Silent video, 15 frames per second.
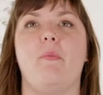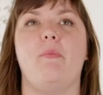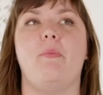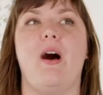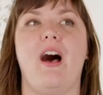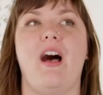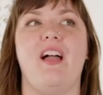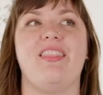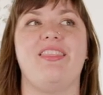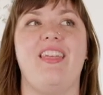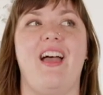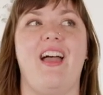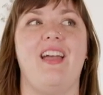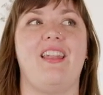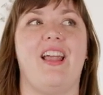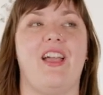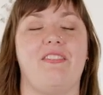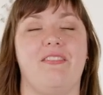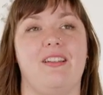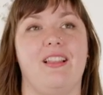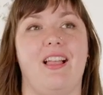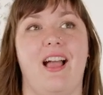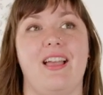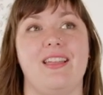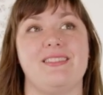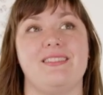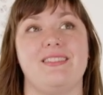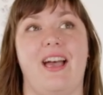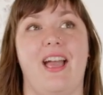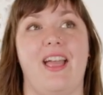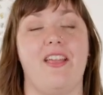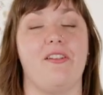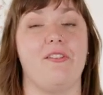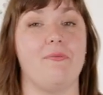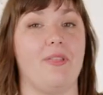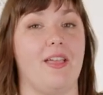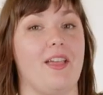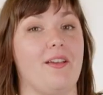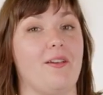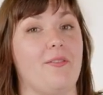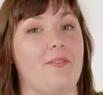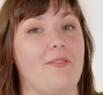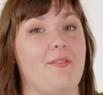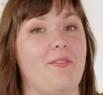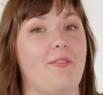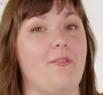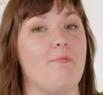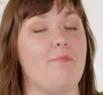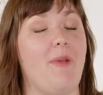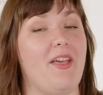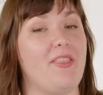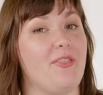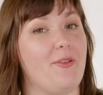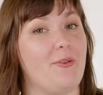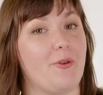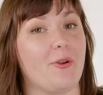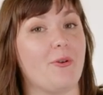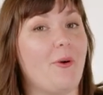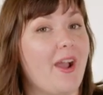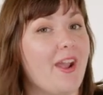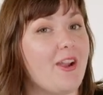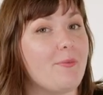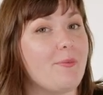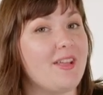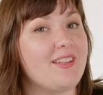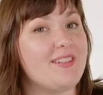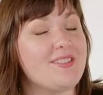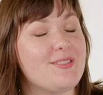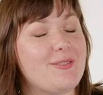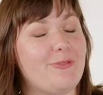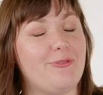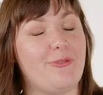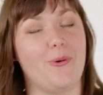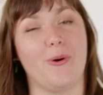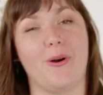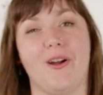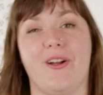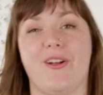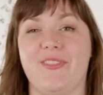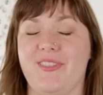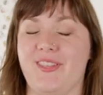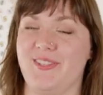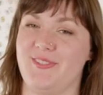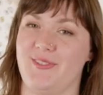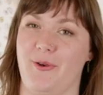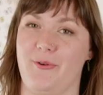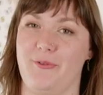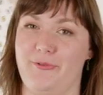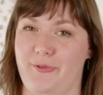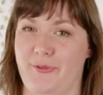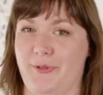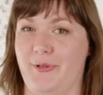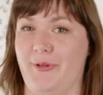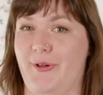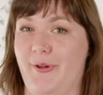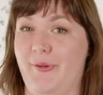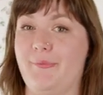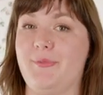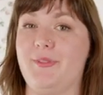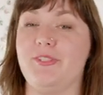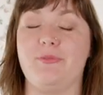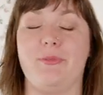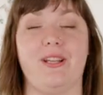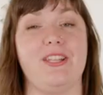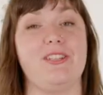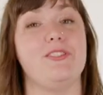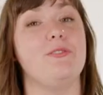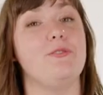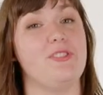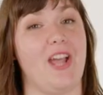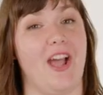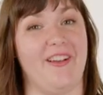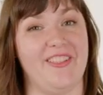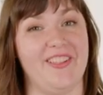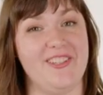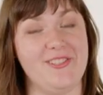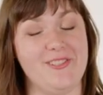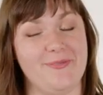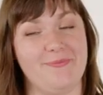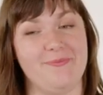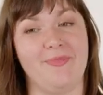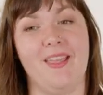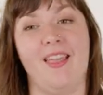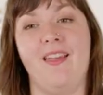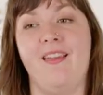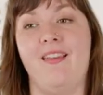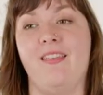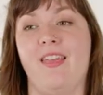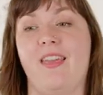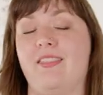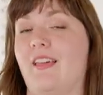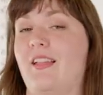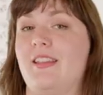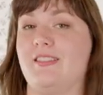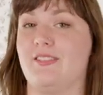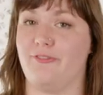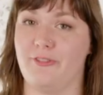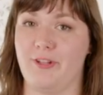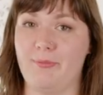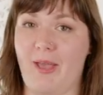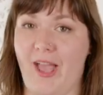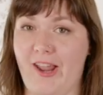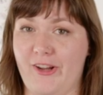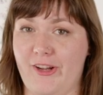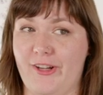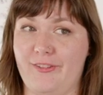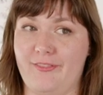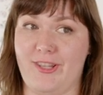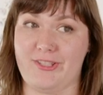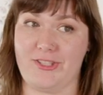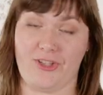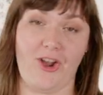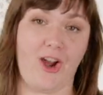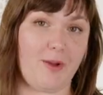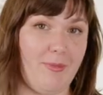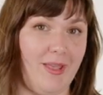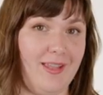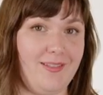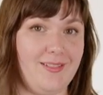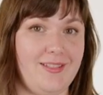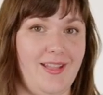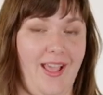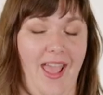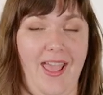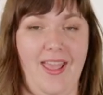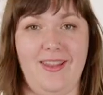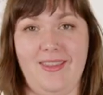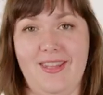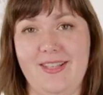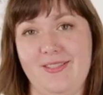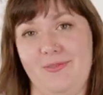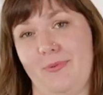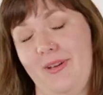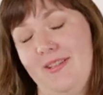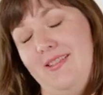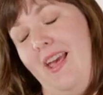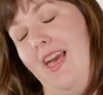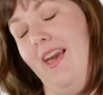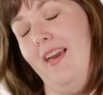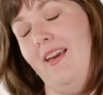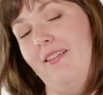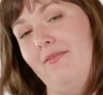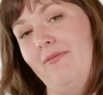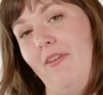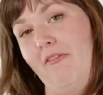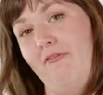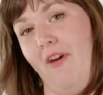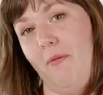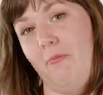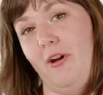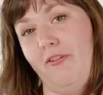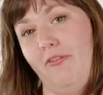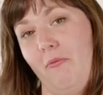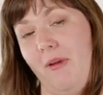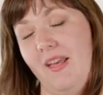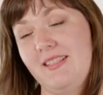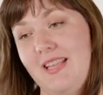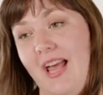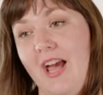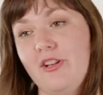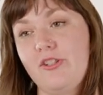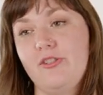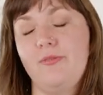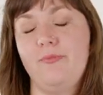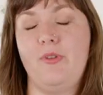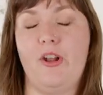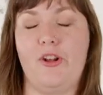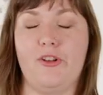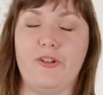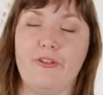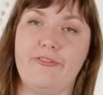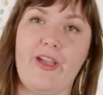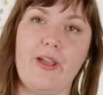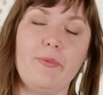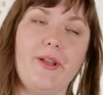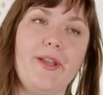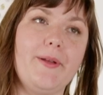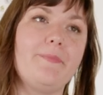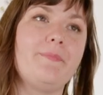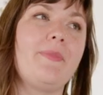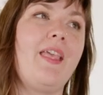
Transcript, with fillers: but then I realized that it like met the requirements for the Sew Frugal 22 challenge in that it's a free pattern that's a garment and this was a fabric for my stash, not a new fabric.